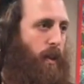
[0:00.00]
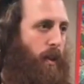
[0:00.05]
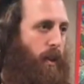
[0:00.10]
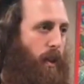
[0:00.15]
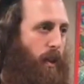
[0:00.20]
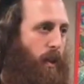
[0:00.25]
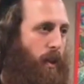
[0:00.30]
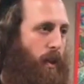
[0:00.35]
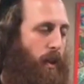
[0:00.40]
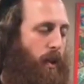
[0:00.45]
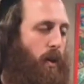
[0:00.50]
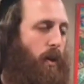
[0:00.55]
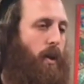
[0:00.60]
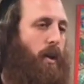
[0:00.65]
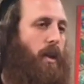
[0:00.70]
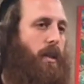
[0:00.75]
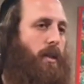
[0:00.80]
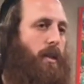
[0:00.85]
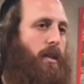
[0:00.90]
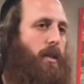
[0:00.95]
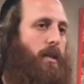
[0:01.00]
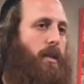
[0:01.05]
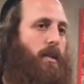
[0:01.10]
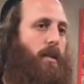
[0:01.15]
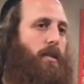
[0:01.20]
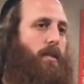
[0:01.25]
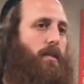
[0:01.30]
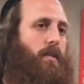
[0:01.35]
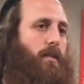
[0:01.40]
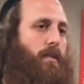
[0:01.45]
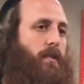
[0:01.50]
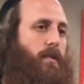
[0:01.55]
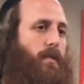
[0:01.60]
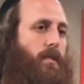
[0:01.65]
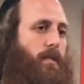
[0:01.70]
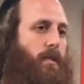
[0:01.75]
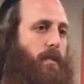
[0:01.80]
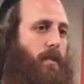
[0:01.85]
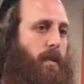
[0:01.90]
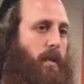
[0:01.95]
than earlier
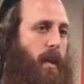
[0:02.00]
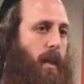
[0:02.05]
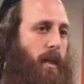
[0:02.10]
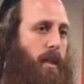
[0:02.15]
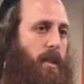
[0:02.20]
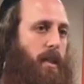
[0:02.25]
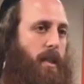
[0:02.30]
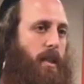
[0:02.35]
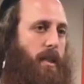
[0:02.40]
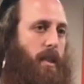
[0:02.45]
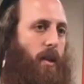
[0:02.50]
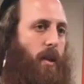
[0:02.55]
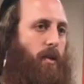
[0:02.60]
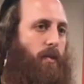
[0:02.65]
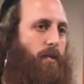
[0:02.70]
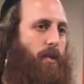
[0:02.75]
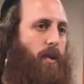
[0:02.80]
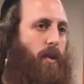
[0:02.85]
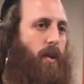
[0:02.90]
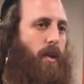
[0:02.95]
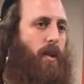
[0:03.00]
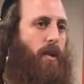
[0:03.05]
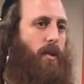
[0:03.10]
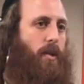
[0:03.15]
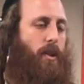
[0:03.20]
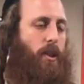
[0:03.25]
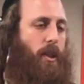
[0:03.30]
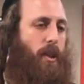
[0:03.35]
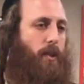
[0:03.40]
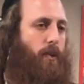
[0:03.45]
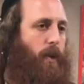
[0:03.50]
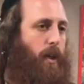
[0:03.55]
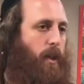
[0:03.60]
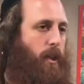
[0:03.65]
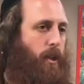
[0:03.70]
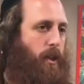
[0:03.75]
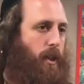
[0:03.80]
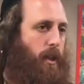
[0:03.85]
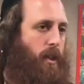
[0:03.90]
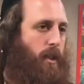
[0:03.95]
tests of earlier
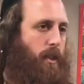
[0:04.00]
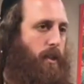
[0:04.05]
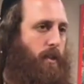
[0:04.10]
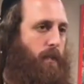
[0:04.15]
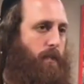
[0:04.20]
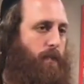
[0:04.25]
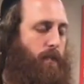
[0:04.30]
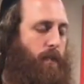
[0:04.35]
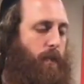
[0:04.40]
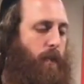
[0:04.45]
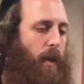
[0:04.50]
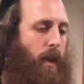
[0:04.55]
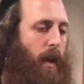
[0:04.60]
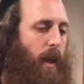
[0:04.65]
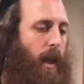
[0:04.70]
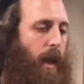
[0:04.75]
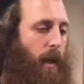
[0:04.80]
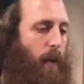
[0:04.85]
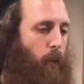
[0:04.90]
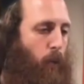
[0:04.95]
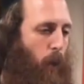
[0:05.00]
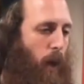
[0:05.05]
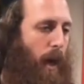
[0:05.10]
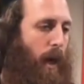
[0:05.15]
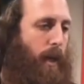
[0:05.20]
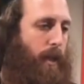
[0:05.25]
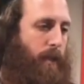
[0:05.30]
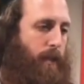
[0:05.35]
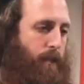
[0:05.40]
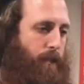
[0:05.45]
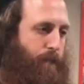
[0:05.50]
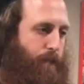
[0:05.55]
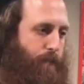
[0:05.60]
generations. And why?